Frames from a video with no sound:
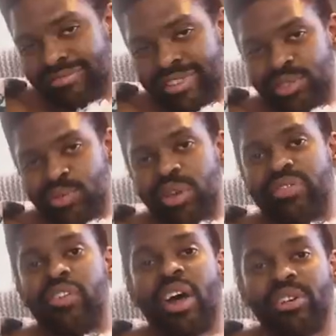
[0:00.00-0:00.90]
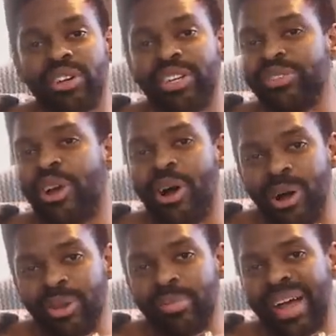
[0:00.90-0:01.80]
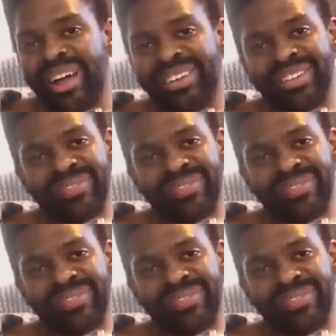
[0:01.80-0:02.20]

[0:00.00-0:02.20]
This is what fatherhood is all about.